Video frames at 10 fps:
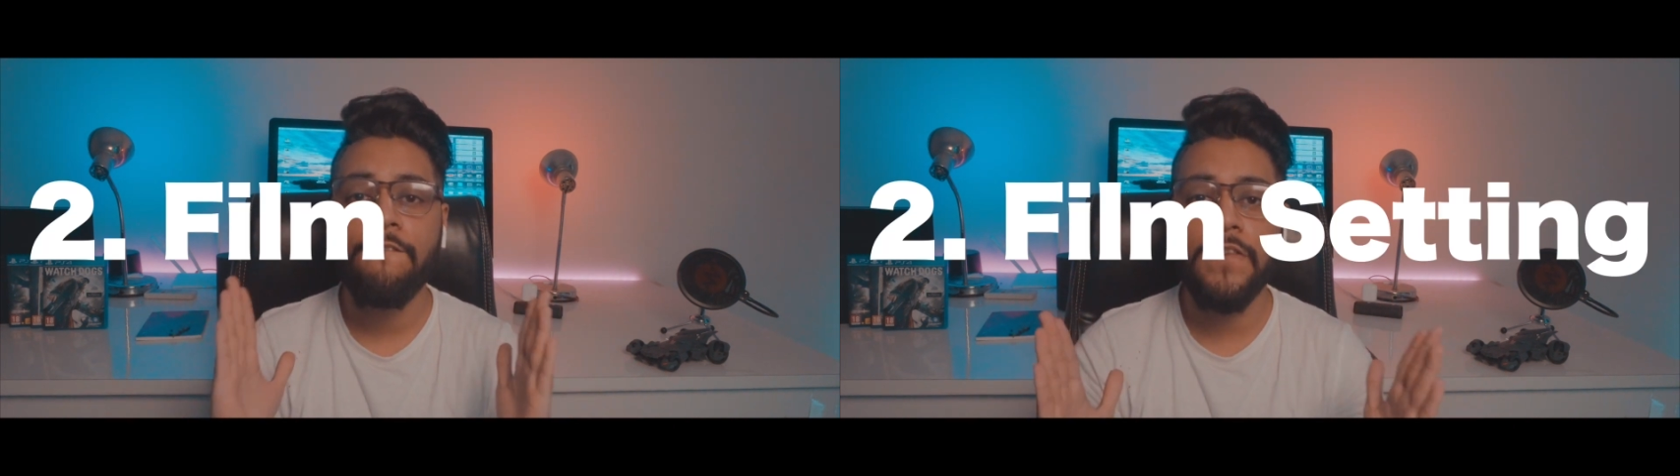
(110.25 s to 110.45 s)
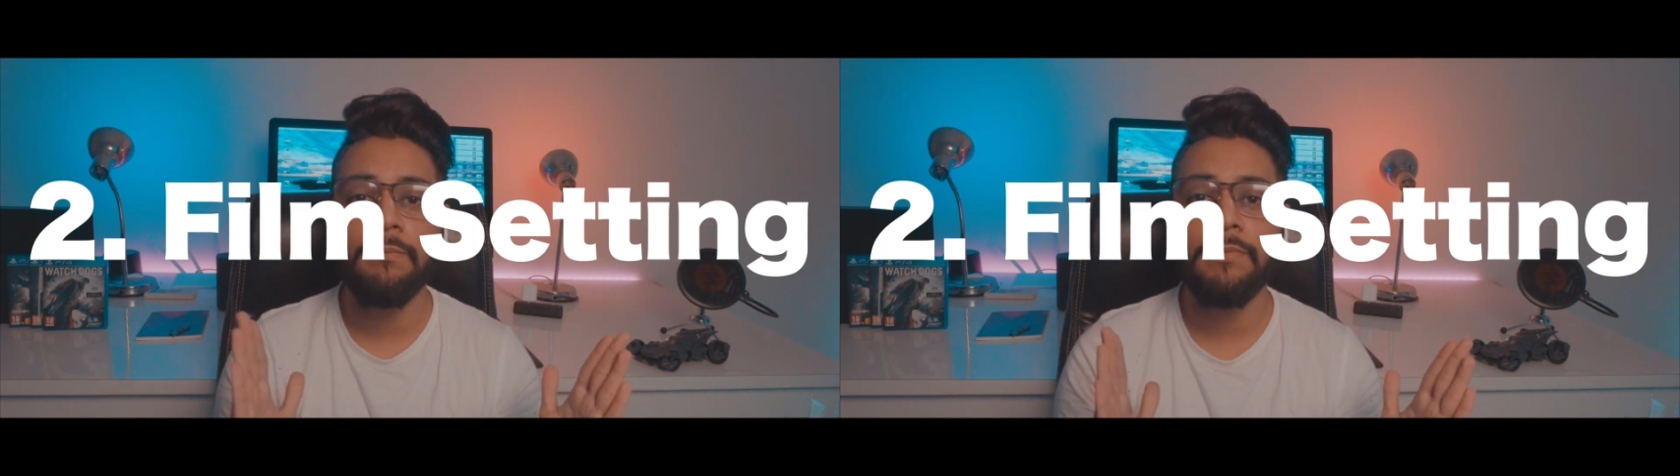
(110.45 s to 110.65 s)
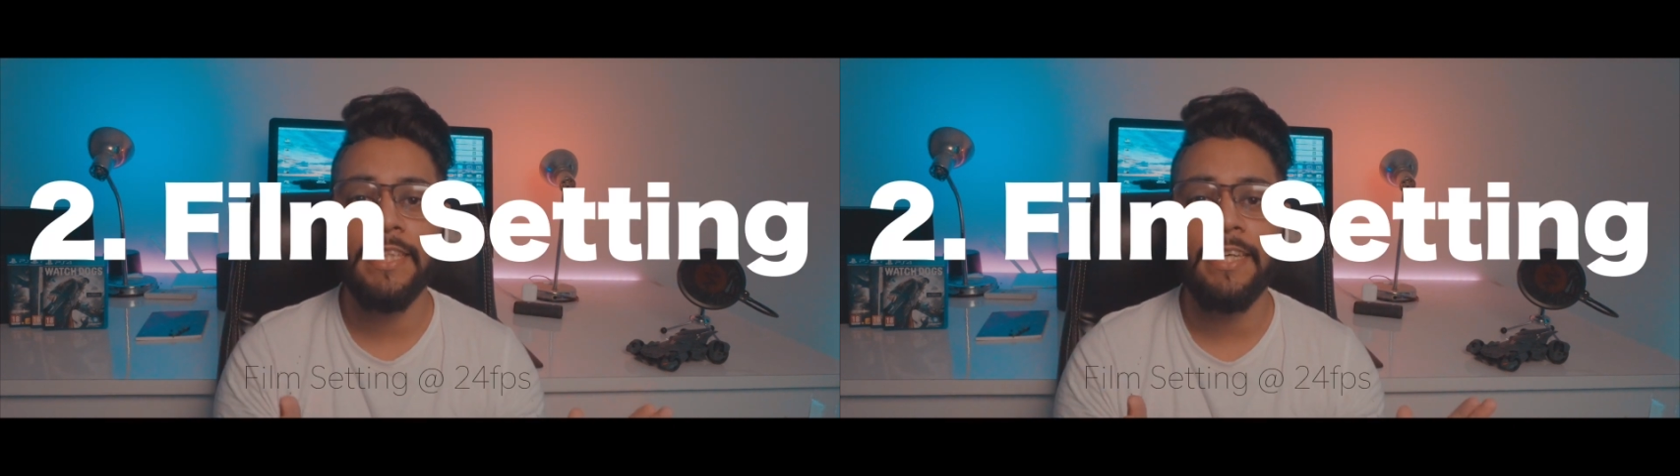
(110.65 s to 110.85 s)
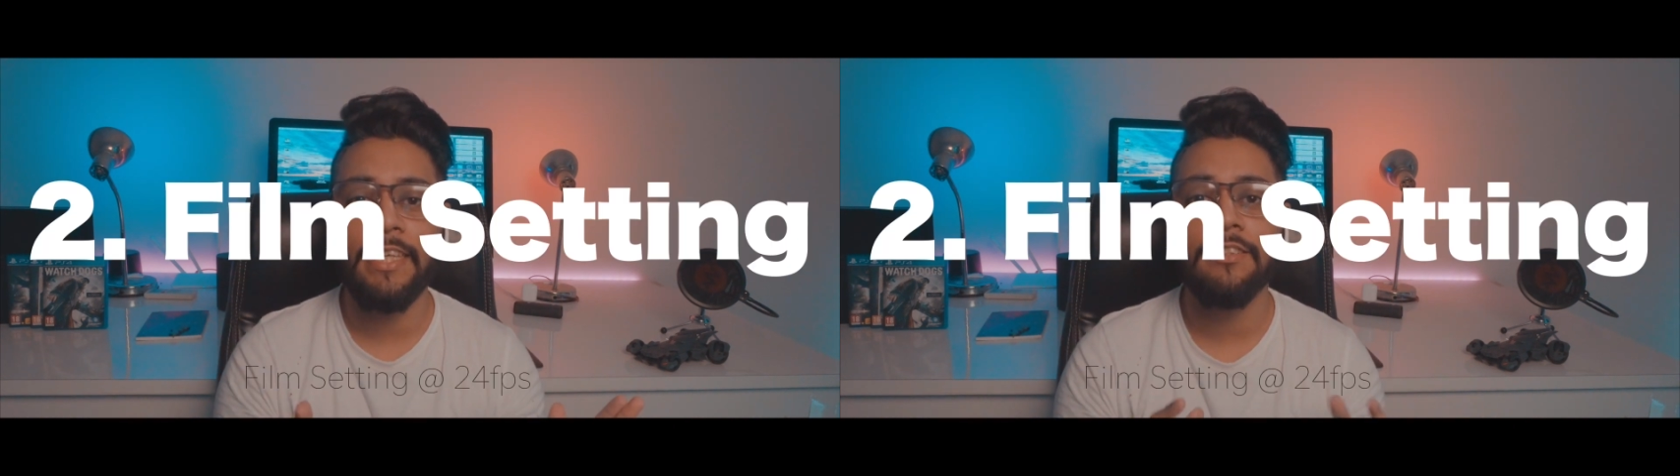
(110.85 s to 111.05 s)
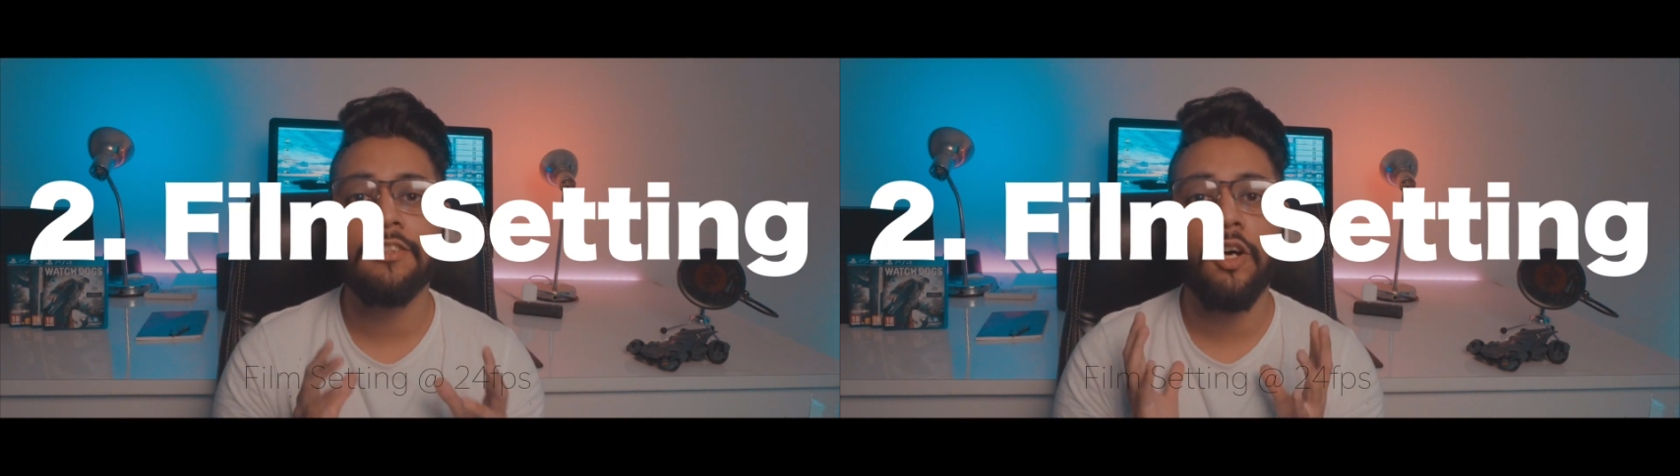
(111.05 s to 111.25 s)
film
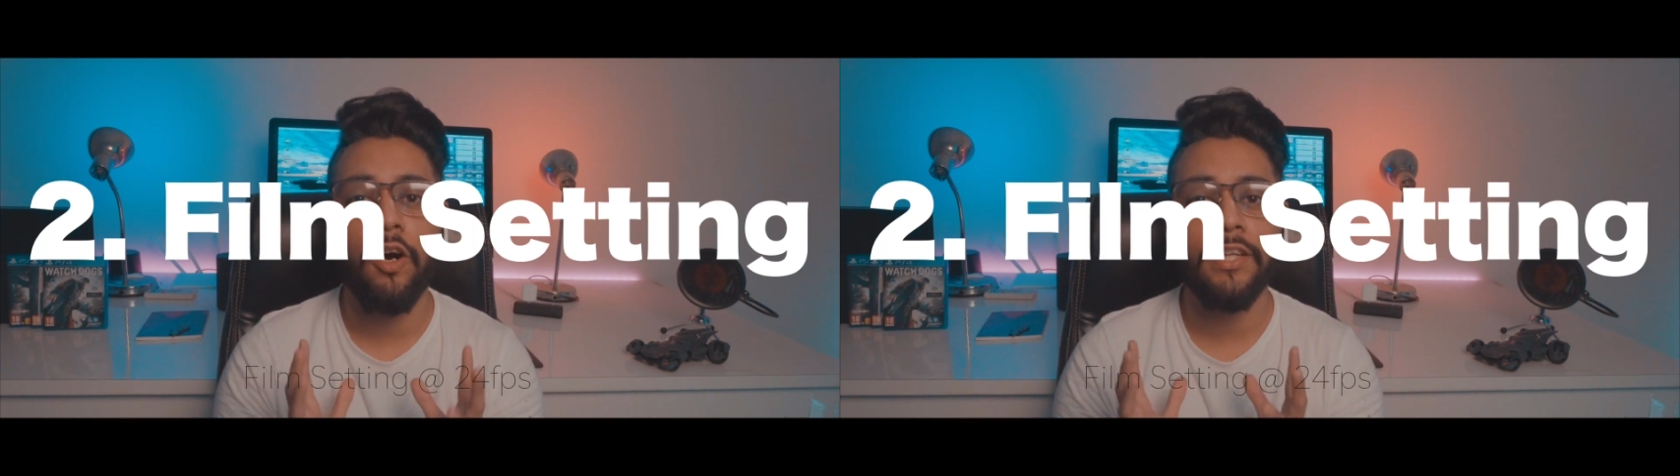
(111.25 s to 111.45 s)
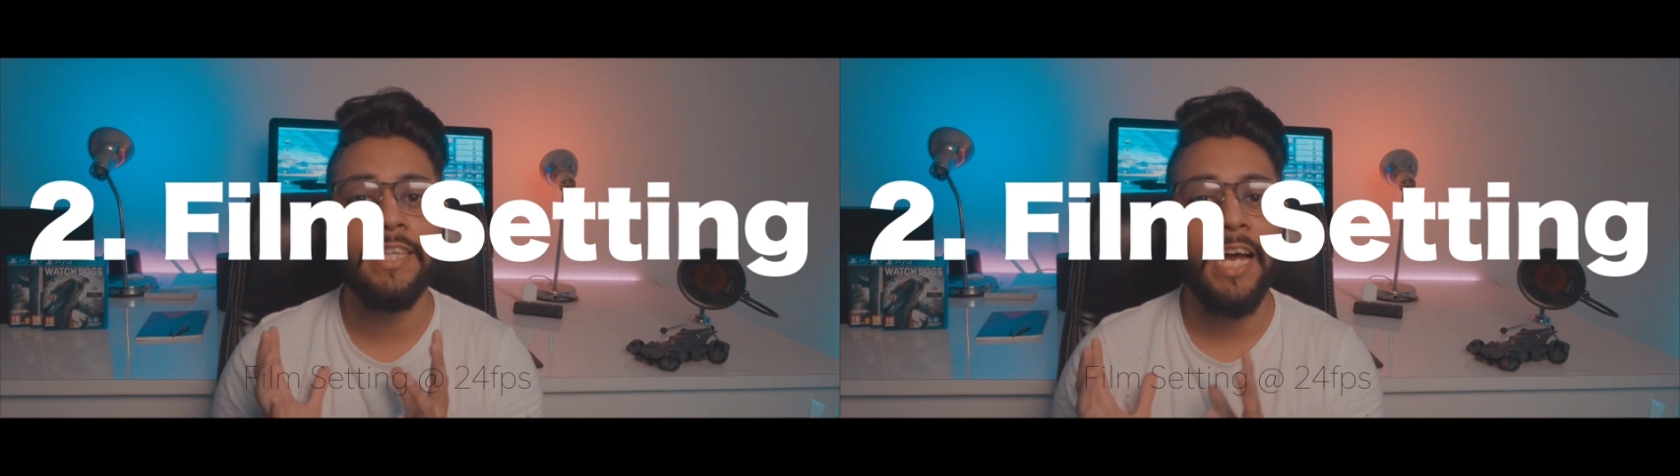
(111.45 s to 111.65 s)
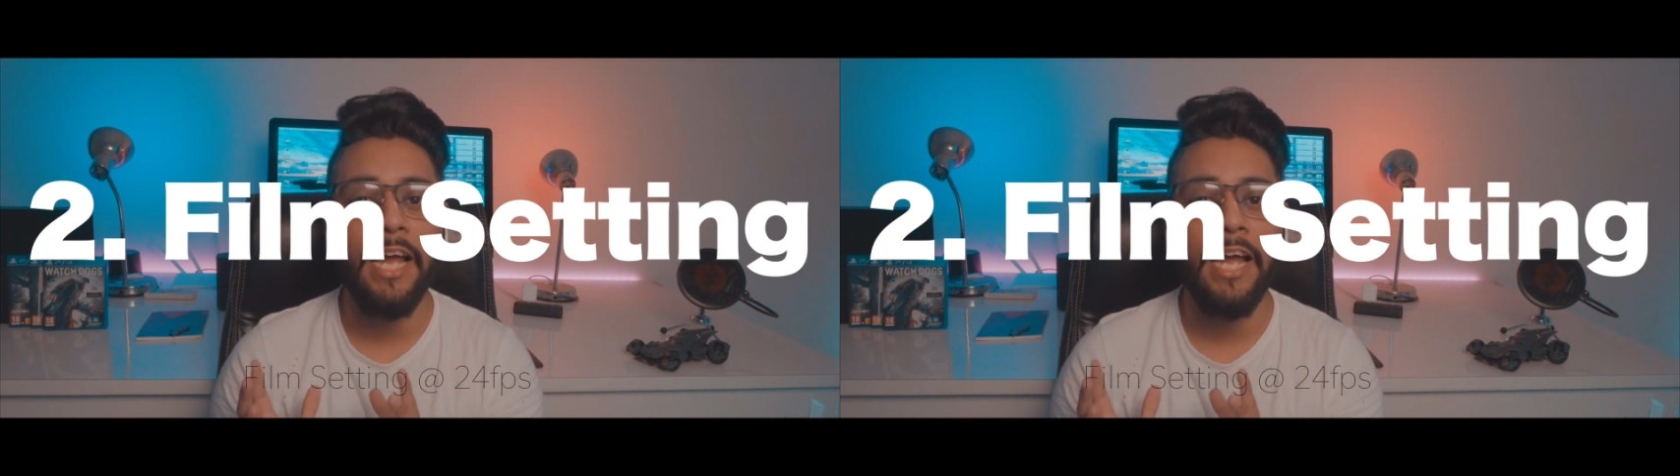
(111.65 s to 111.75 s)
settings on the